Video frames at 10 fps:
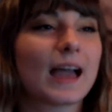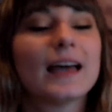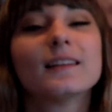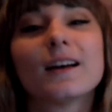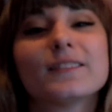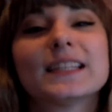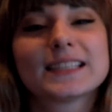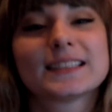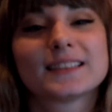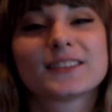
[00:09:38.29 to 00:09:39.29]
I love
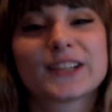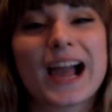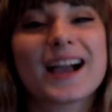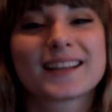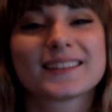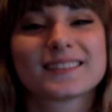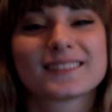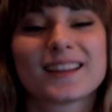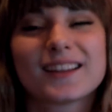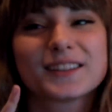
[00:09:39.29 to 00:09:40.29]
this track
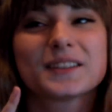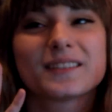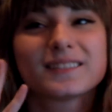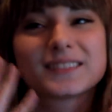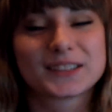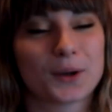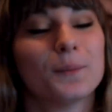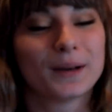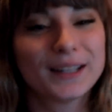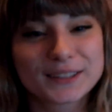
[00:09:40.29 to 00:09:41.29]

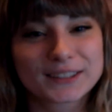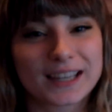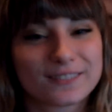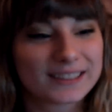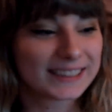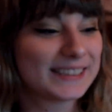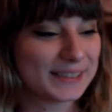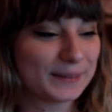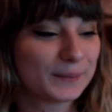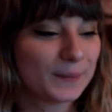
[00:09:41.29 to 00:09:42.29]
so much. I really
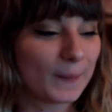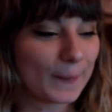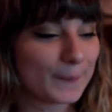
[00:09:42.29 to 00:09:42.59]
do.